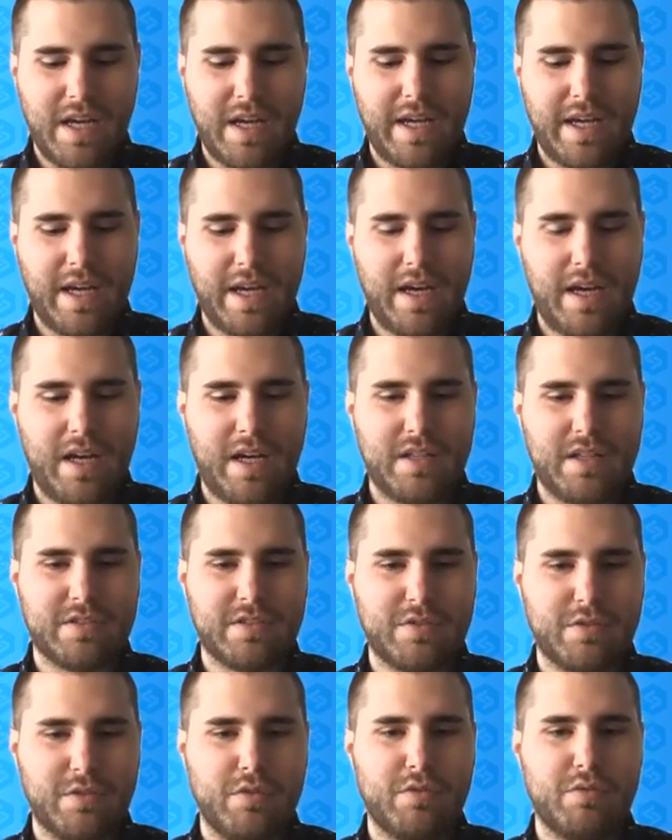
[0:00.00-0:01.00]

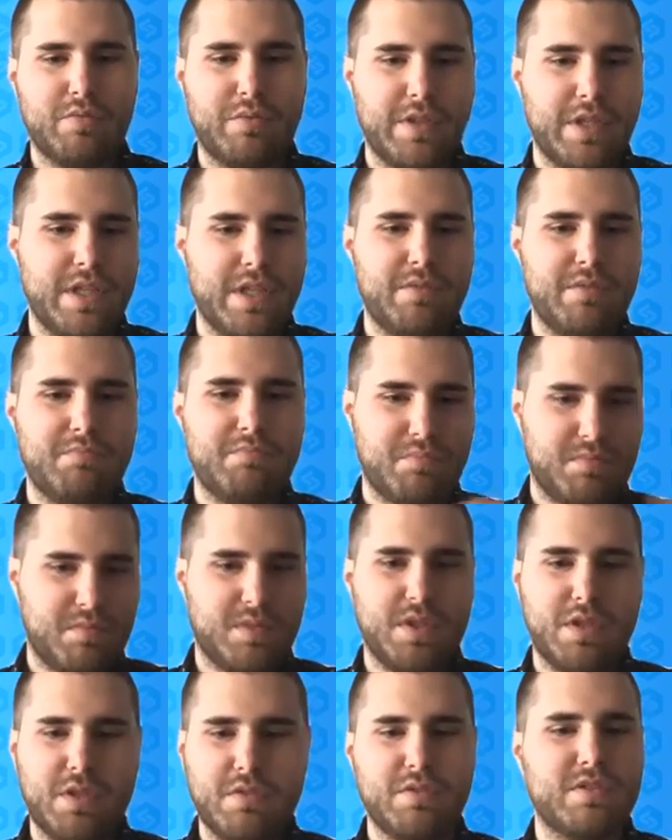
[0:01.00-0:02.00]
So we
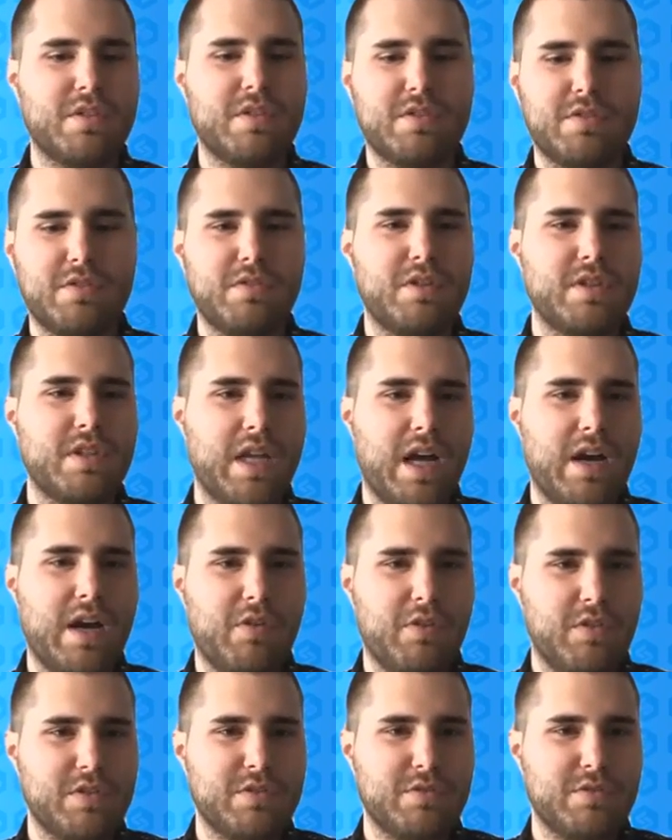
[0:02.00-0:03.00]
use the tool
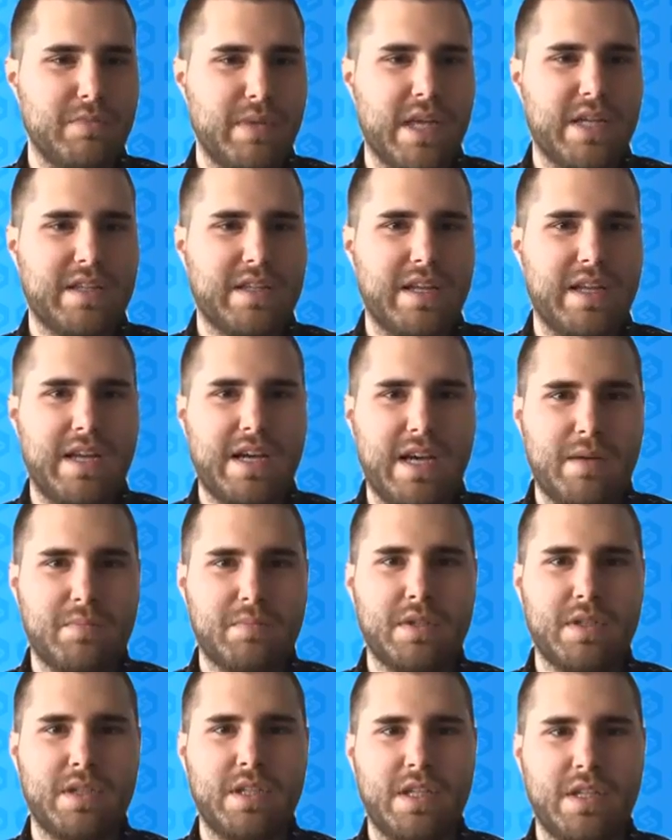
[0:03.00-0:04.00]
now to make that
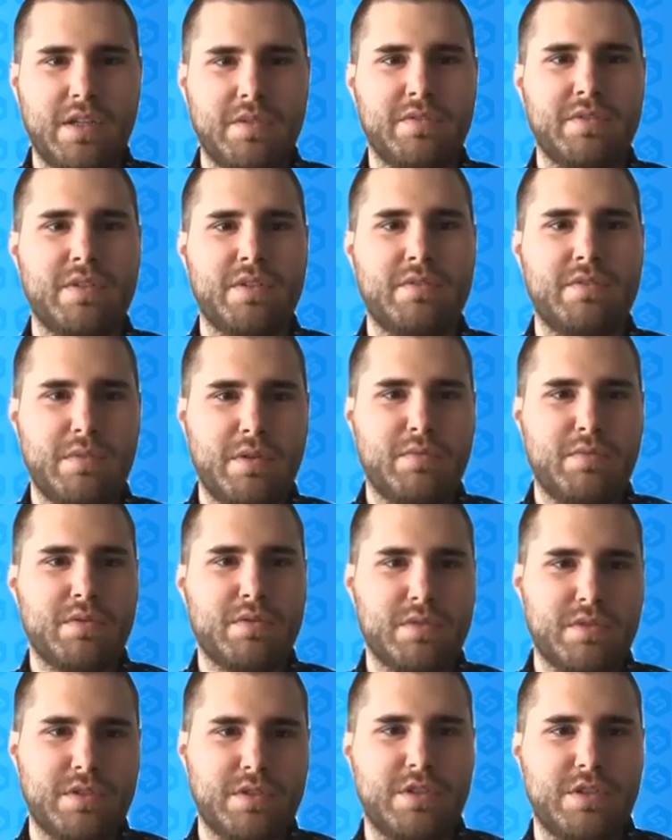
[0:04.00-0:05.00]
happen, even when we
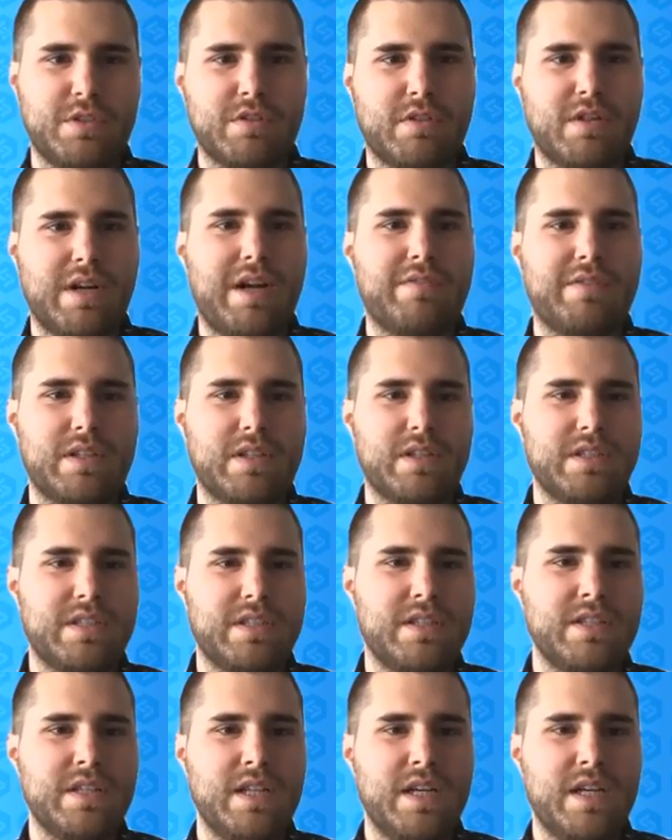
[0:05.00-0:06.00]
were
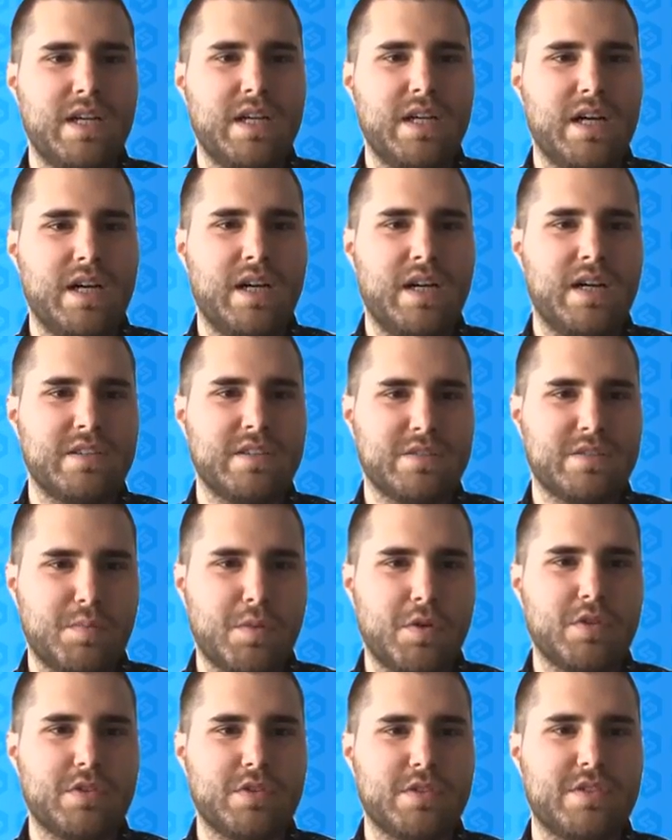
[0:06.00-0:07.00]
geographically
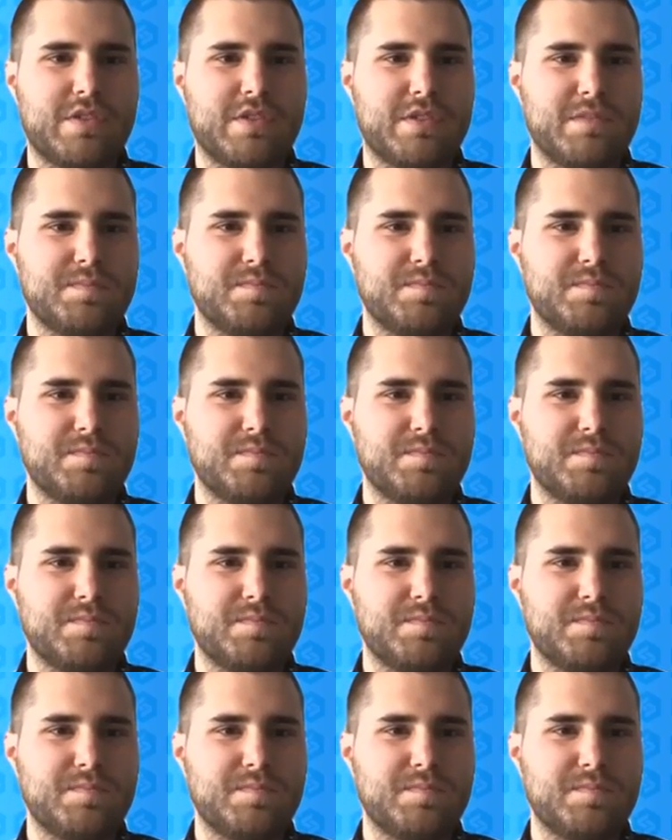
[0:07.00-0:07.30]
dispersed,